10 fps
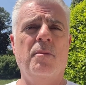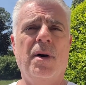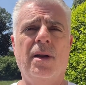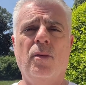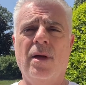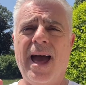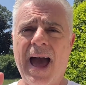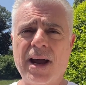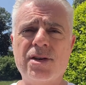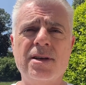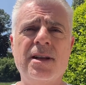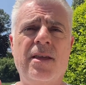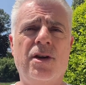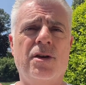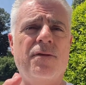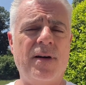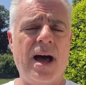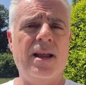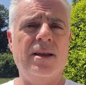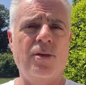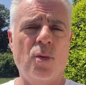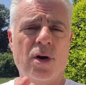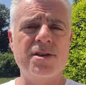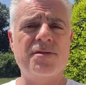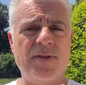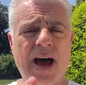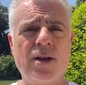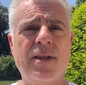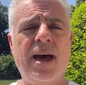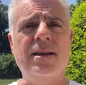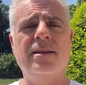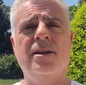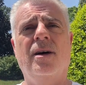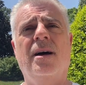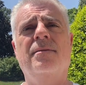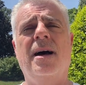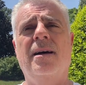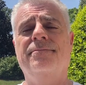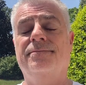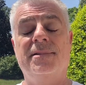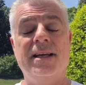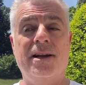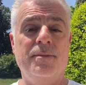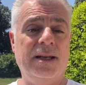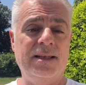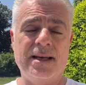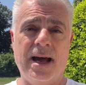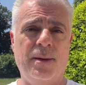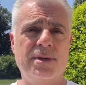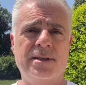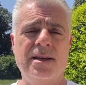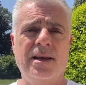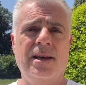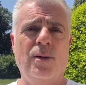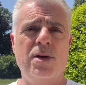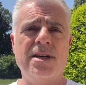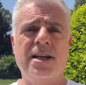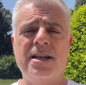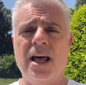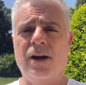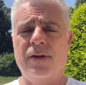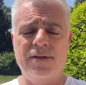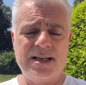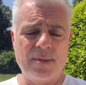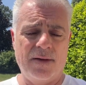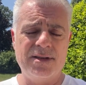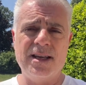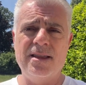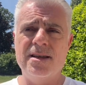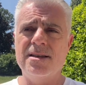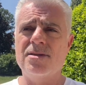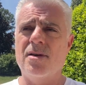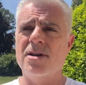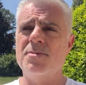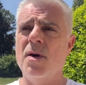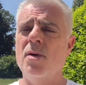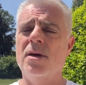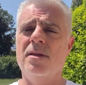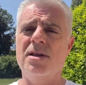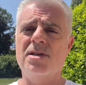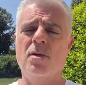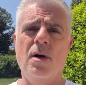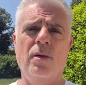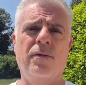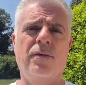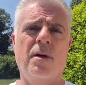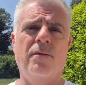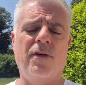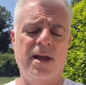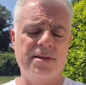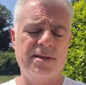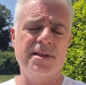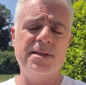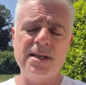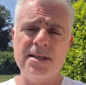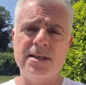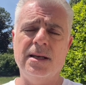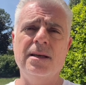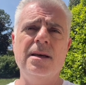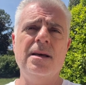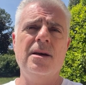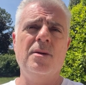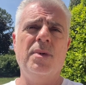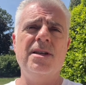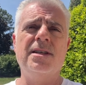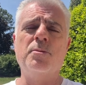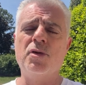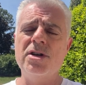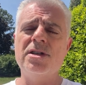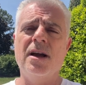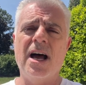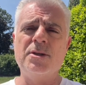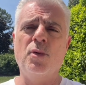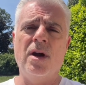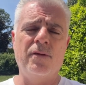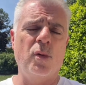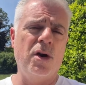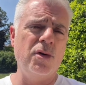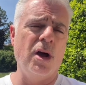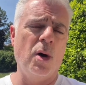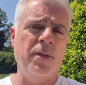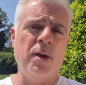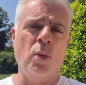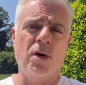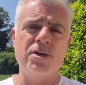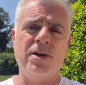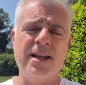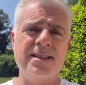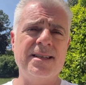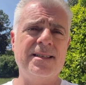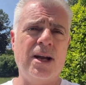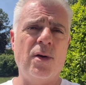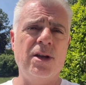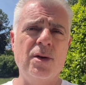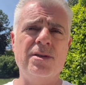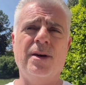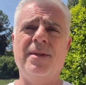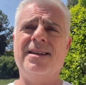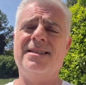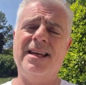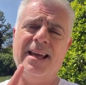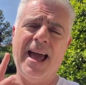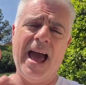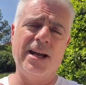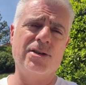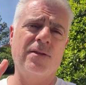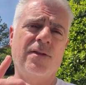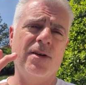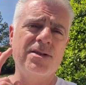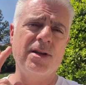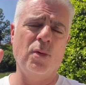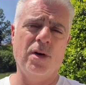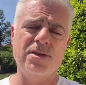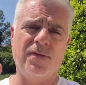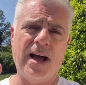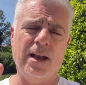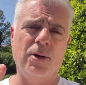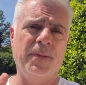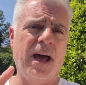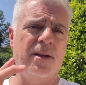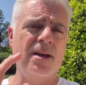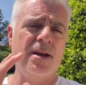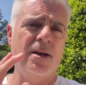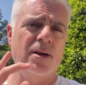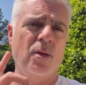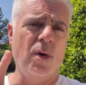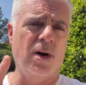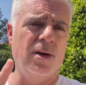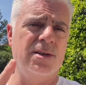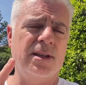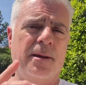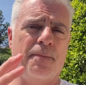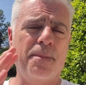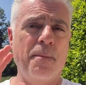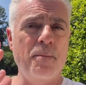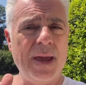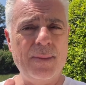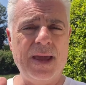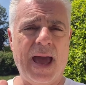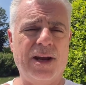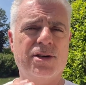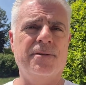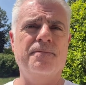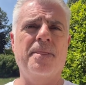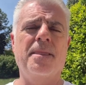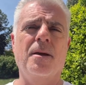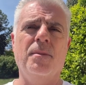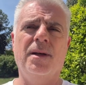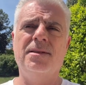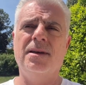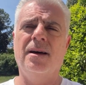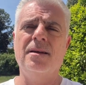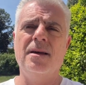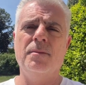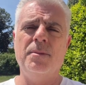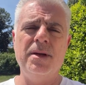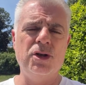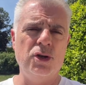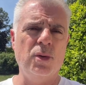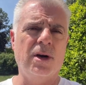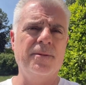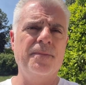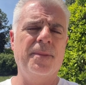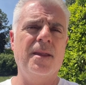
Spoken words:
But action and then your words follow that. You know, I've said it many times. Wish I had a dollar for every time I've said this or spoken this quote from Francis Assisi. But he said, preach the gospel everywhere you go and then words are necessary. Use them. That's saying action first, then words follow. Not words and then maybe action, but be a doer.